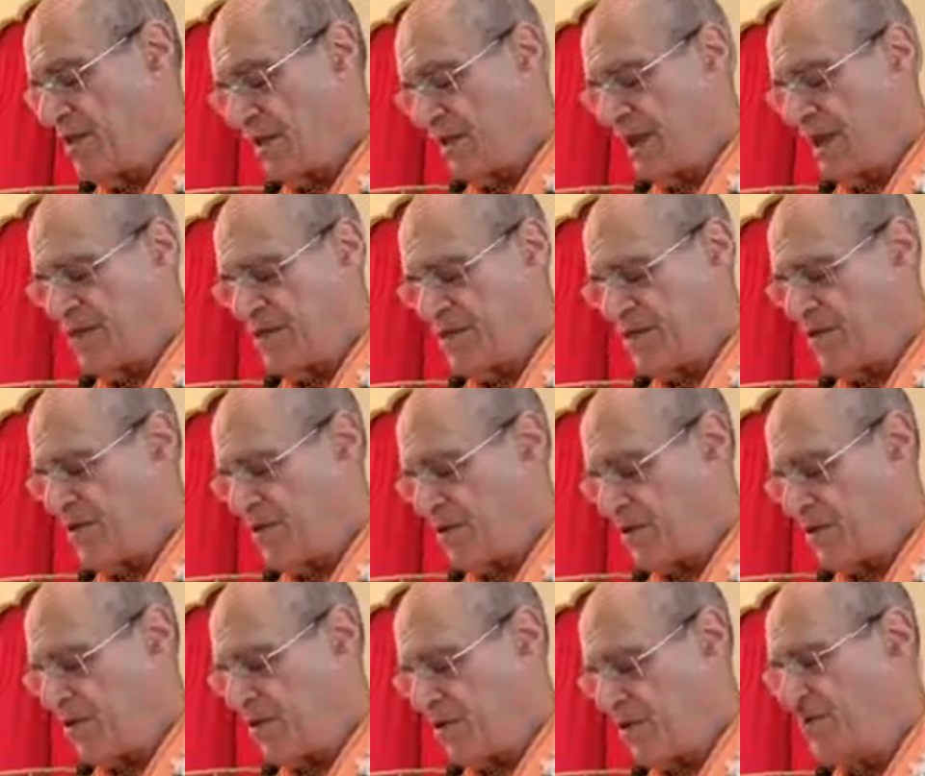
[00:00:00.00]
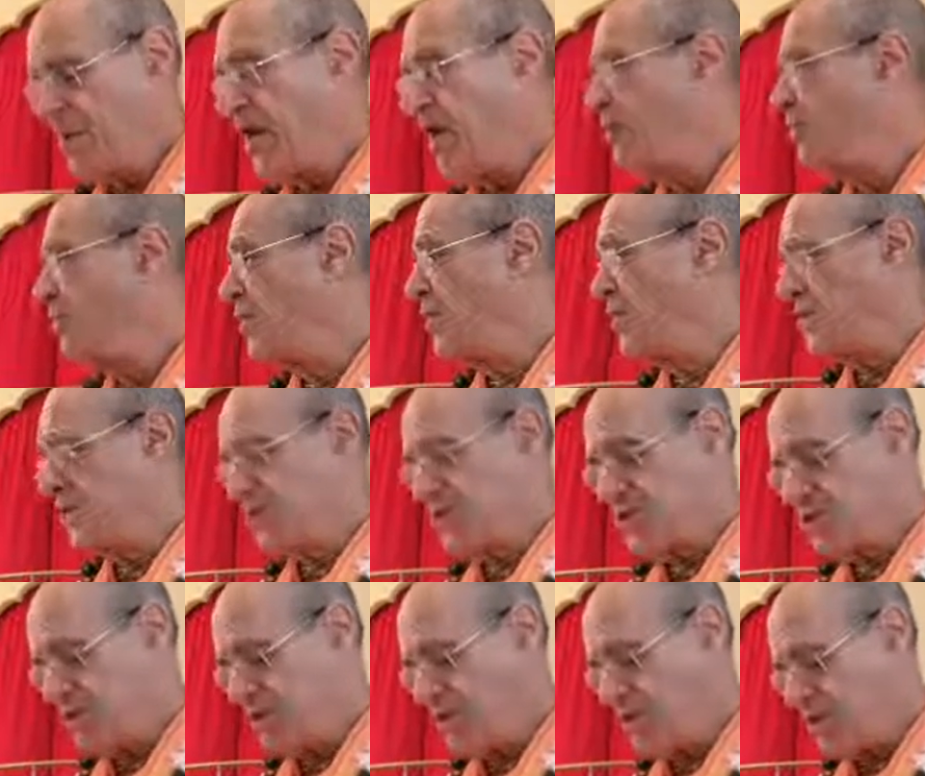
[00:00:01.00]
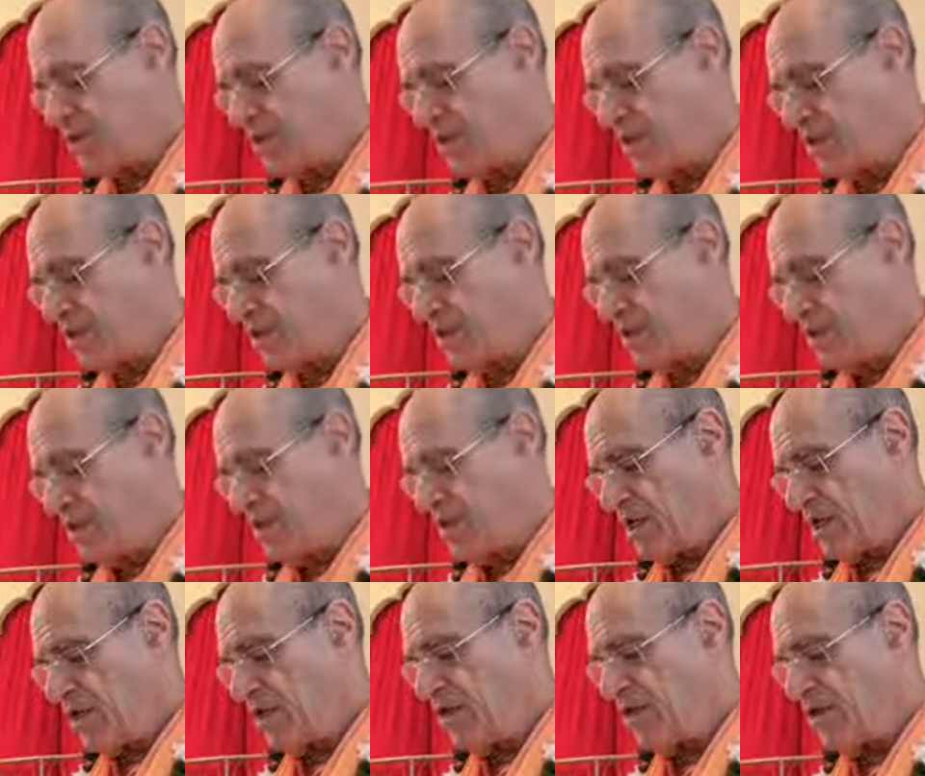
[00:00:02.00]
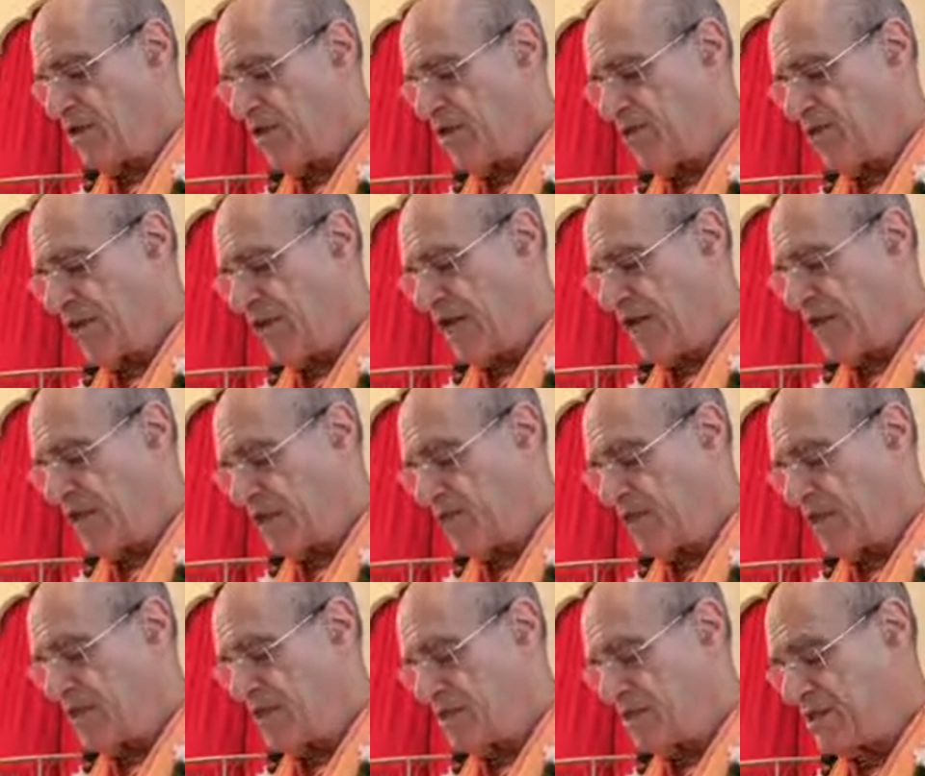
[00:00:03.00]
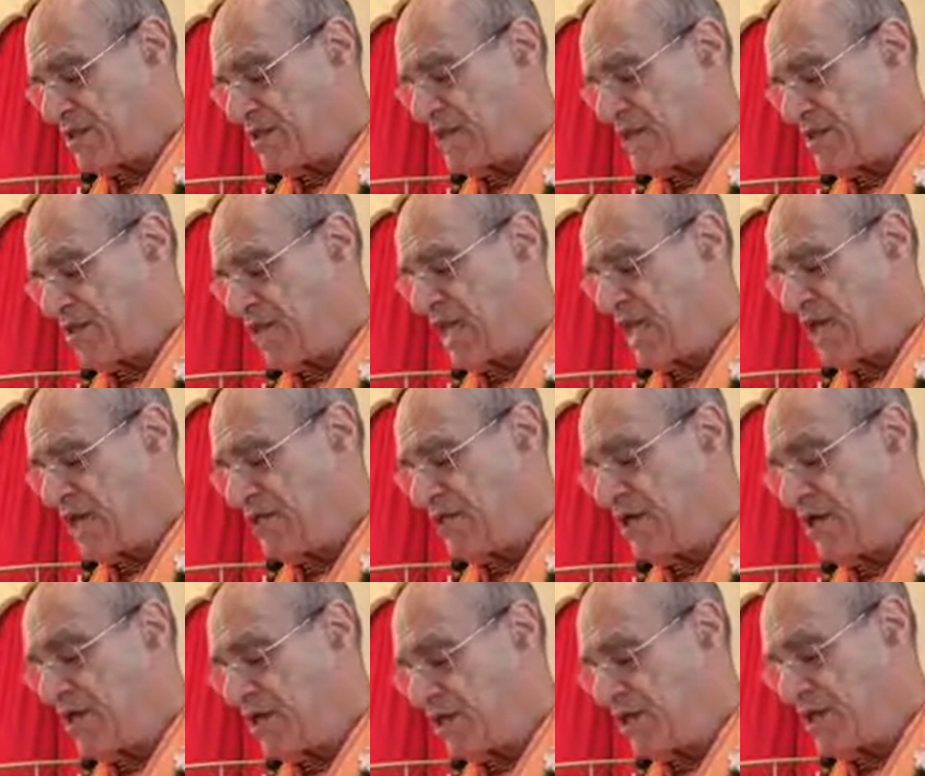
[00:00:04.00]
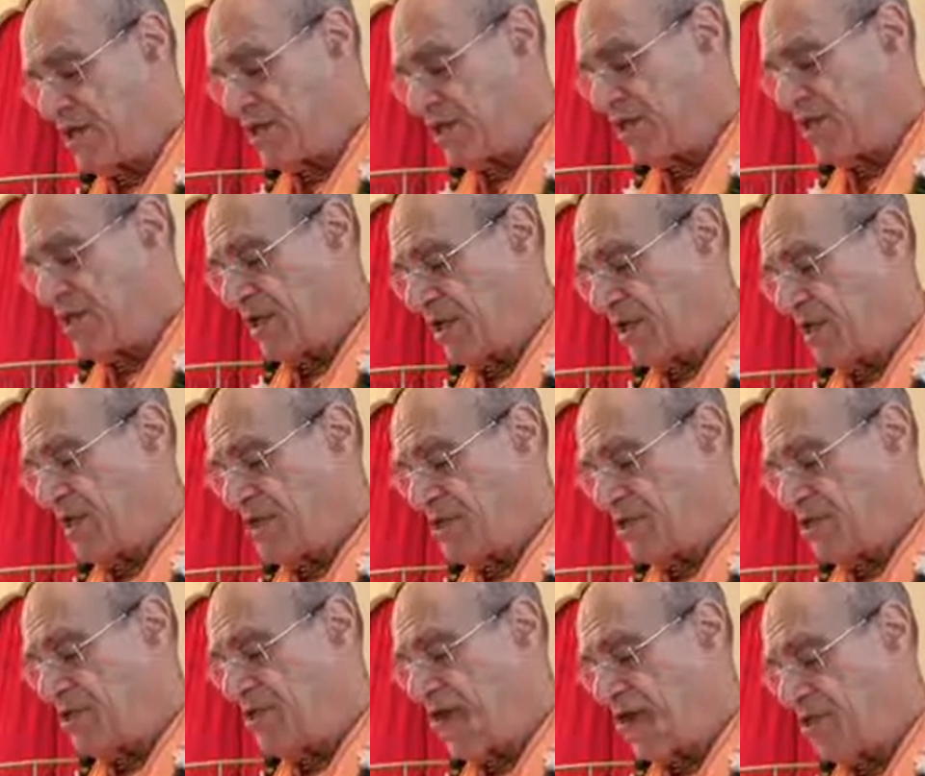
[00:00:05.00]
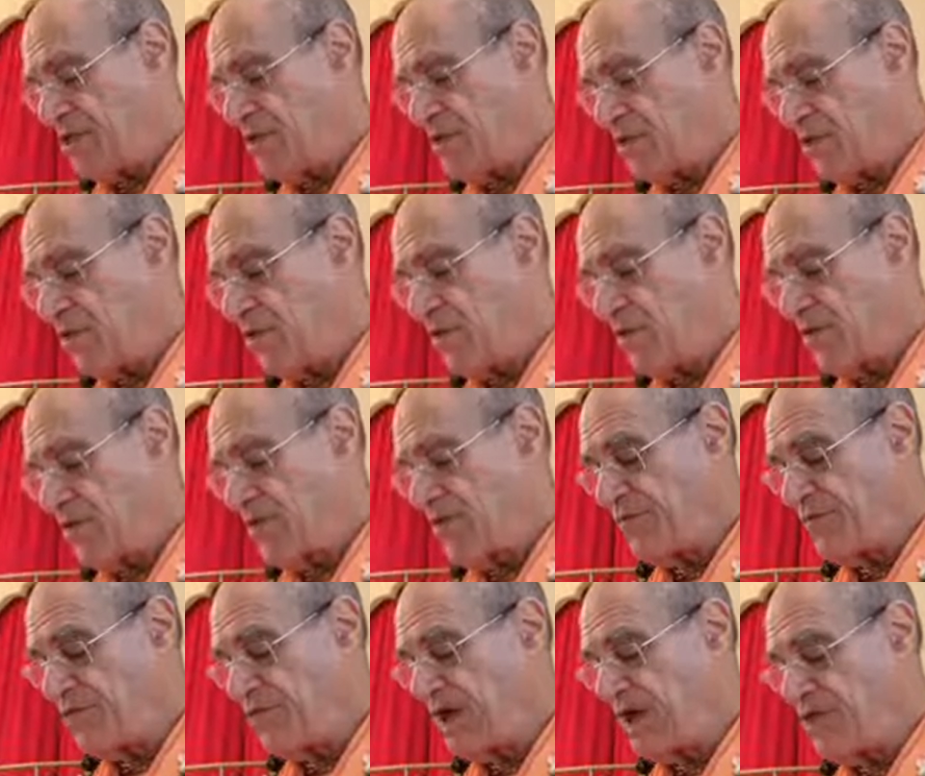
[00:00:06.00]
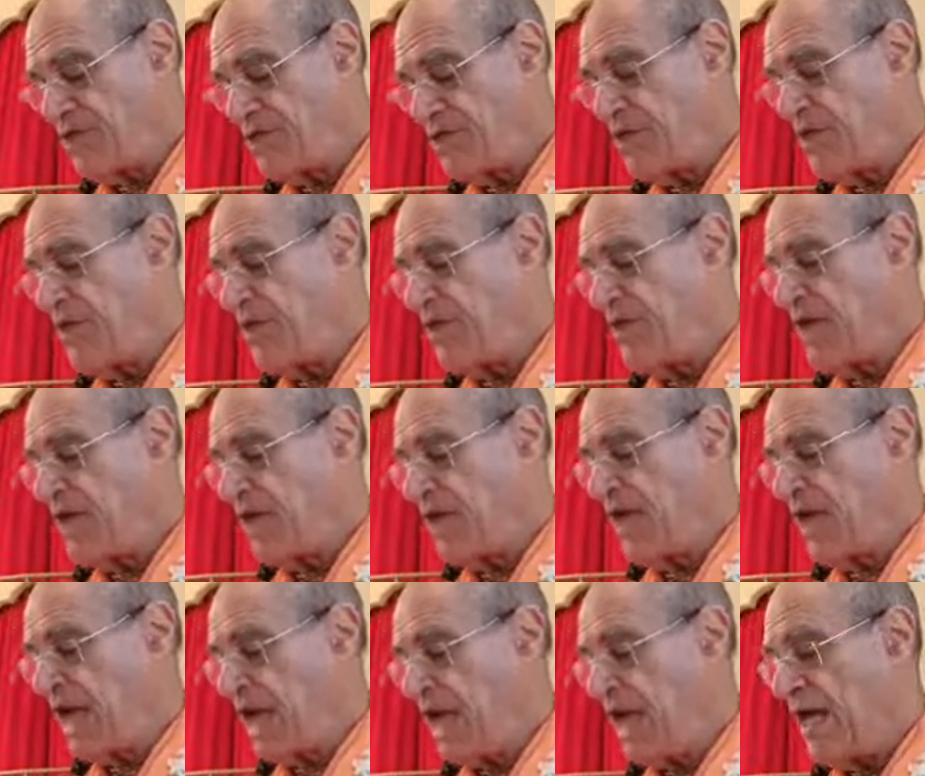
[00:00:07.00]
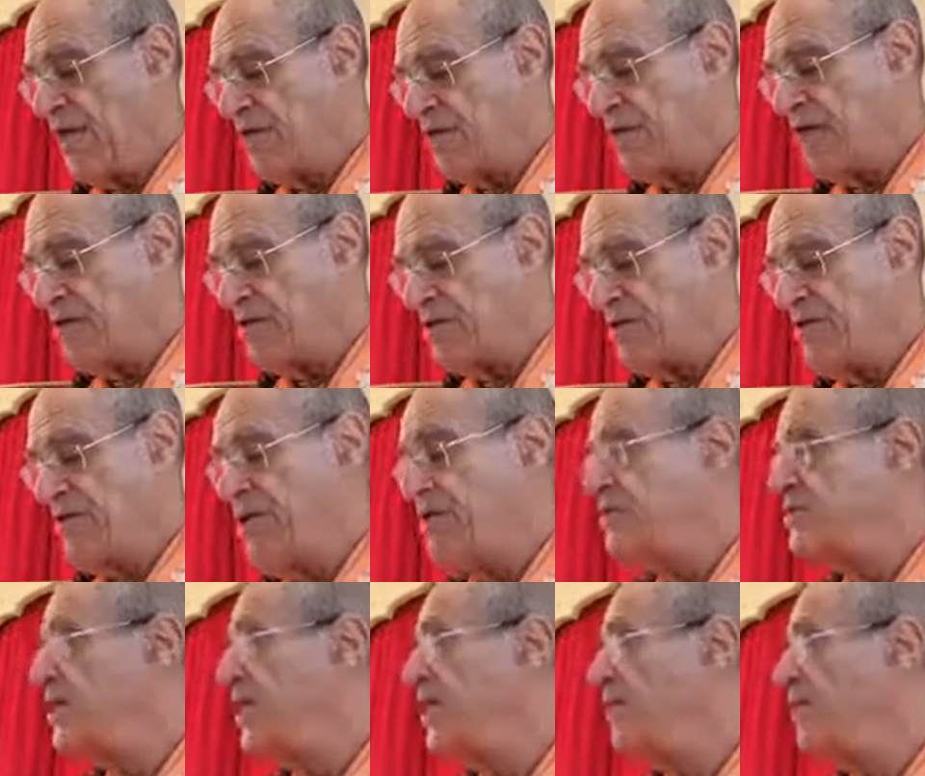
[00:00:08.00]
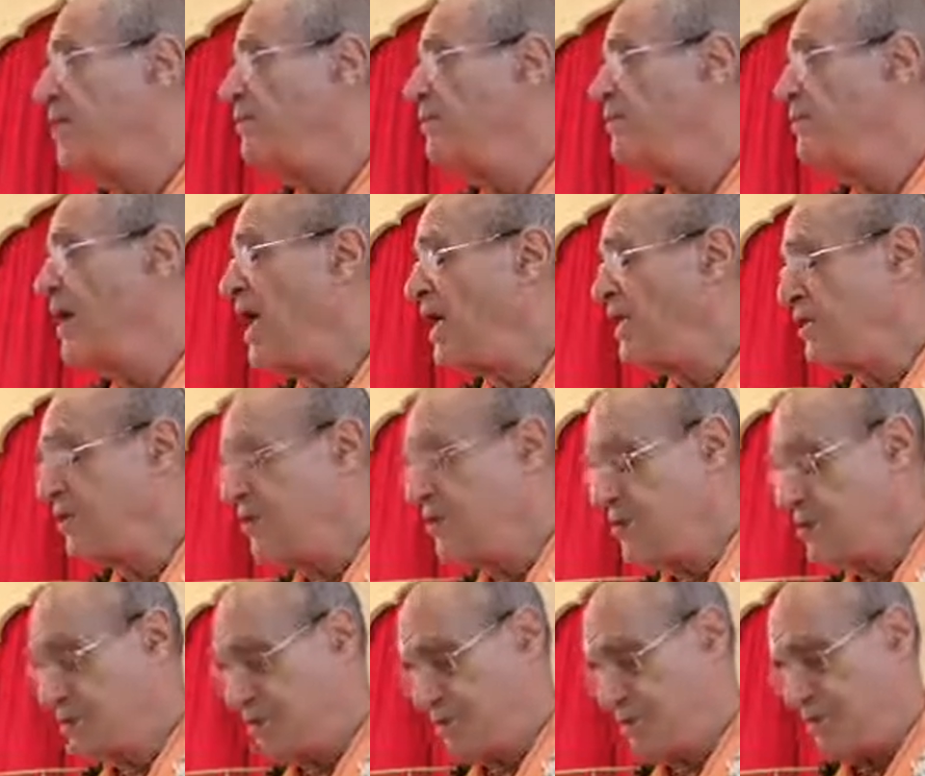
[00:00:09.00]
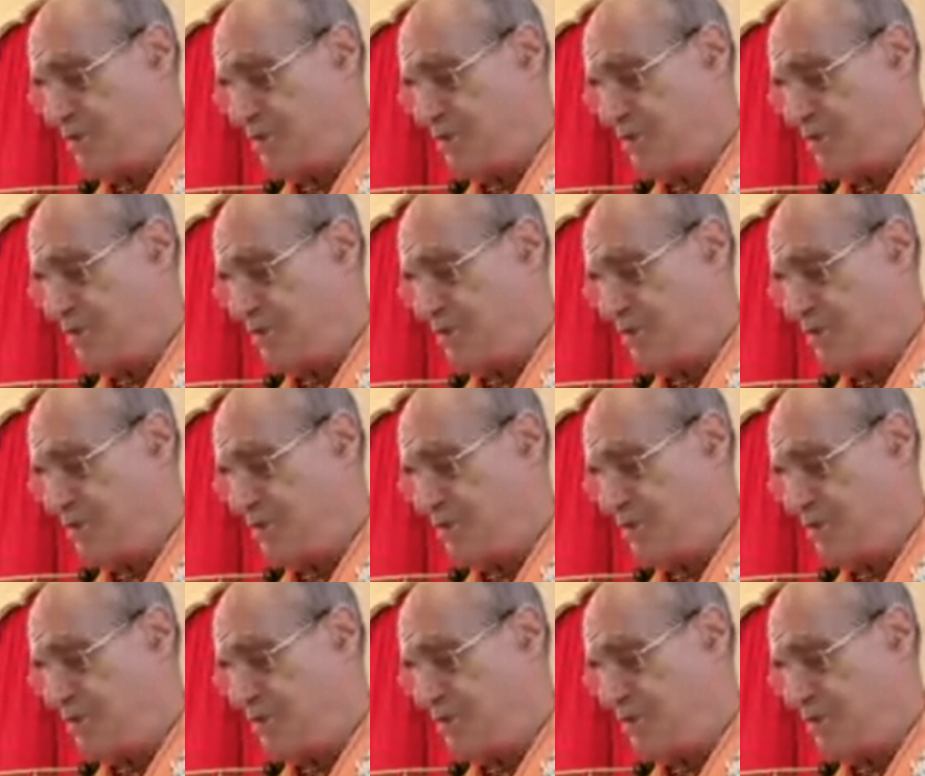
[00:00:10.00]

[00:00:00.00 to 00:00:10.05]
they asked the earth about where Krishna was. The earth will not speak since, like Tulsi, she has the Lord's affection and thus is a competitor.